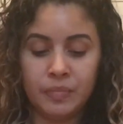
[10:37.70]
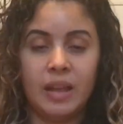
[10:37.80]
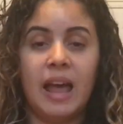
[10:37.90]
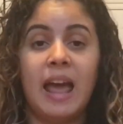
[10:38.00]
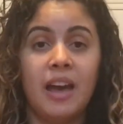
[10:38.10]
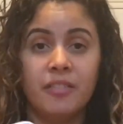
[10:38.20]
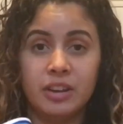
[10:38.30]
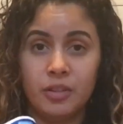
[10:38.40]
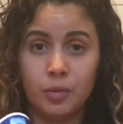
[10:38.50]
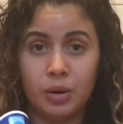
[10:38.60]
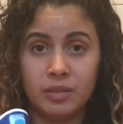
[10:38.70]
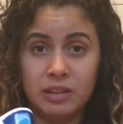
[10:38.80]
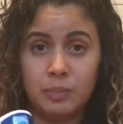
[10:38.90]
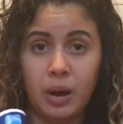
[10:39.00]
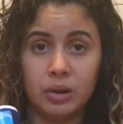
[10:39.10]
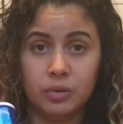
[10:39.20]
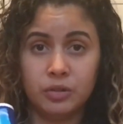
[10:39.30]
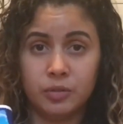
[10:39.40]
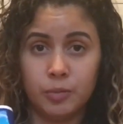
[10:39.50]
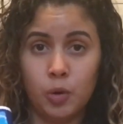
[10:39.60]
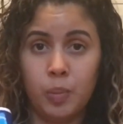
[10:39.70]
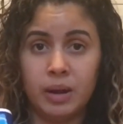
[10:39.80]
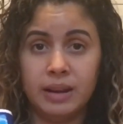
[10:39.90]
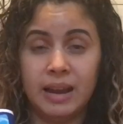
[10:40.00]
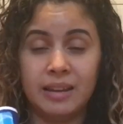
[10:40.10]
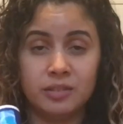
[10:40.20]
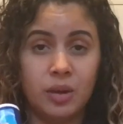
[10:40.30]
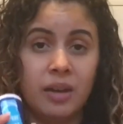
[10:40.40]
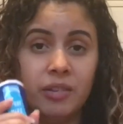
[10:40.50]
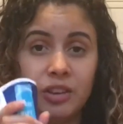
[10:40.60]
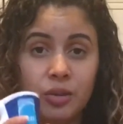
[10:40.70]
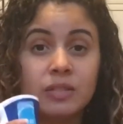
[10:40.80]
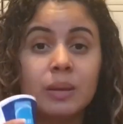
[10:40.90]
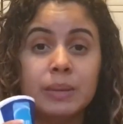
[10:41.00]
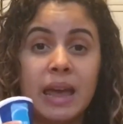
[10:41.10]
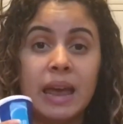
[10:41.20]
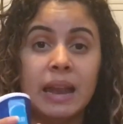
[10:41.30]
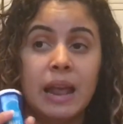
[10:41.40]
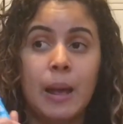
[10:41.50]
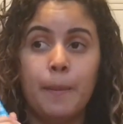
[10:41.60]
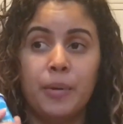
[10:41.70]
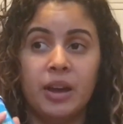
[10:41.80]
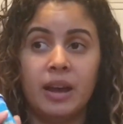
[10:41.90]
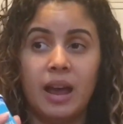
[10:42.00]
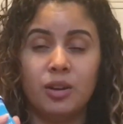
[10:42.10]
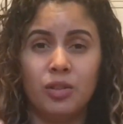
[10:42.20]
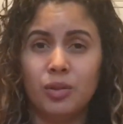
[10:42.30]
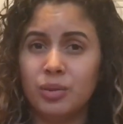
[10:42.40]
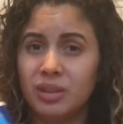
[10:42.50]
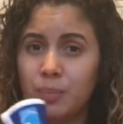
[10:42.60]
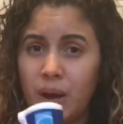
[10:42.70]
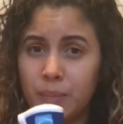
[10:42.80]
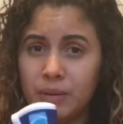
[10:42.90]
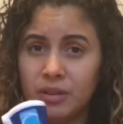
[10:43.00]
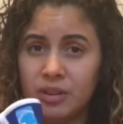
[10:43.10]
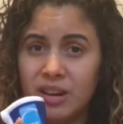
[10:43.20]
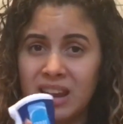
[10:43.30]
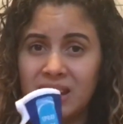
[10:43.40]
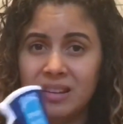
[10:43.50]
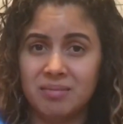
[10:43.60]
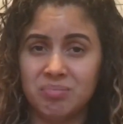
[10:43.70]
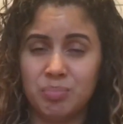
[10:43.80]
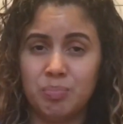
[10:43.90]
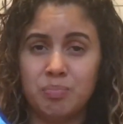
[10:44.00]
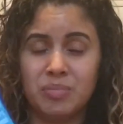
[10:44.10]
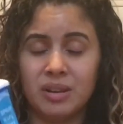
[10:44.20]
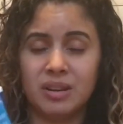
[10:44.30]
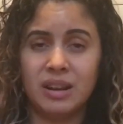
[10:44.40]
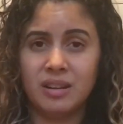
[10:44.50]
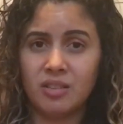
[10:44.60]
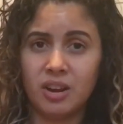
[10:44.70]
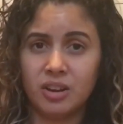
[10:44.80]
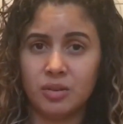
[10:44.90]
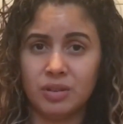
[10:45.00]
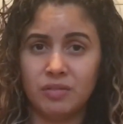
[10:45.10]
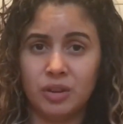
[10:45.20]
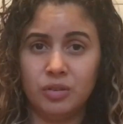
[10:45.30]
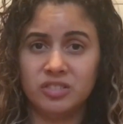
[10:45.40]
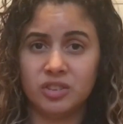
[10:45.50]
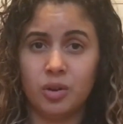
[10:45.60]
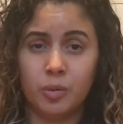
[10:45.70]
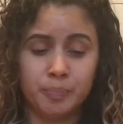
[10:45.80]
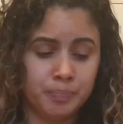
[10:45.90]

I have another one of these bottles from couponing, I still haven't used them yet. But I know they're really popular and they're getting a lot of good reviews. So